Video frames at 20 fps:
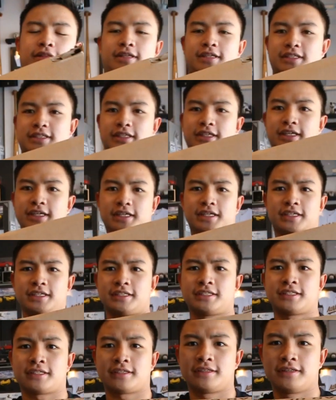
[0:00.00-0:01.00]
This
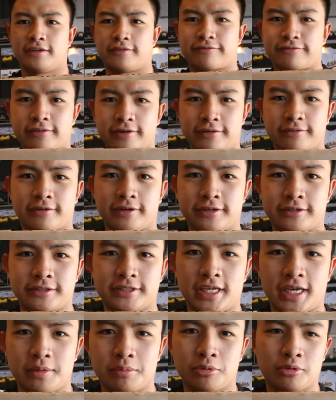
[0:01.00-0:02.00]
is the front runner
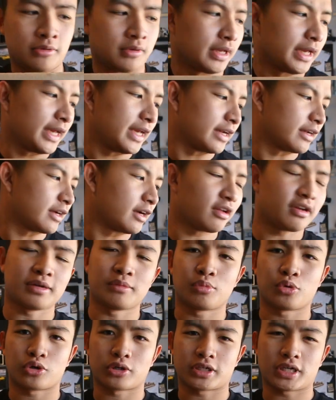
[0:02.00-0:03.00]
table and cutting
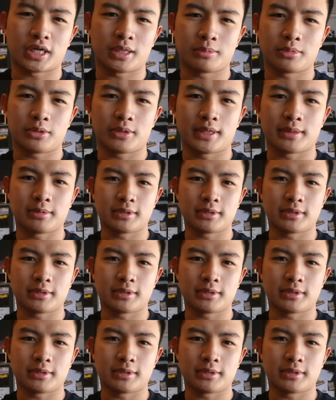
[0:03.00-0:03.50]
board combo, I